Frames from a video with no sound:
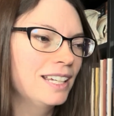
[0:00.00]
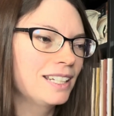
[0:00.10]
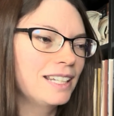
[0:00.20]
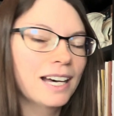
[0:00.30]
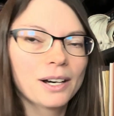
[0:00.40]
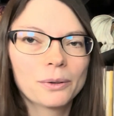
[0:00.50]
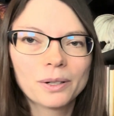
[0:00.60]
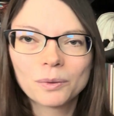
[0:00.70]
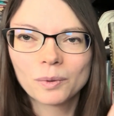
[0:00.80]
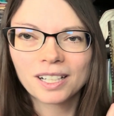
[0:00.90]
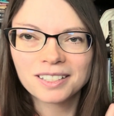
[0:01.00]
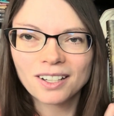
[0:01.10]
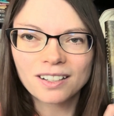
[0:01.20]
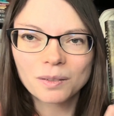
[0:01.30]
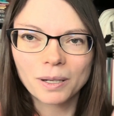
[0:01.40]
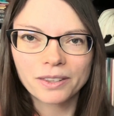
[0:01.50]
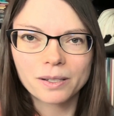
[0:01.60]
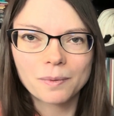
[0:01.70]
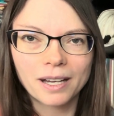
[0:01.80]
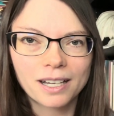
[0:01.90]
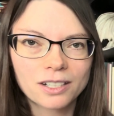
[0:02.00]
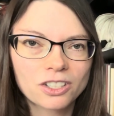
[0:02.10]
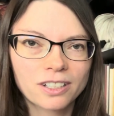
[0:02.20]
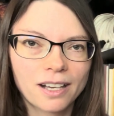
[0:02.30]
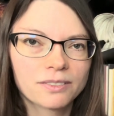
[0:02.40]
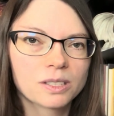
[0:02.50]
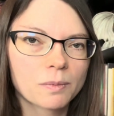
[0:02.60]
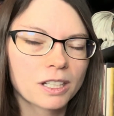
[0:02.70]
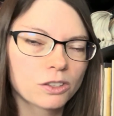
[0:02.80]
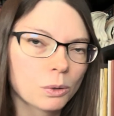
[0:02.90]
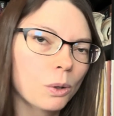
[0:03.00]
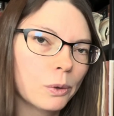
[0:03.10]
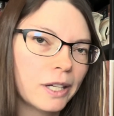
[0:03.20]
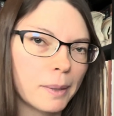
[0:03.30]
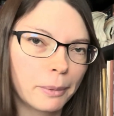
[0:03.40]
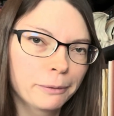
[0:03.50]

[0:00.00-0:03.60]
now when I talk about them, I actually have something to hold up.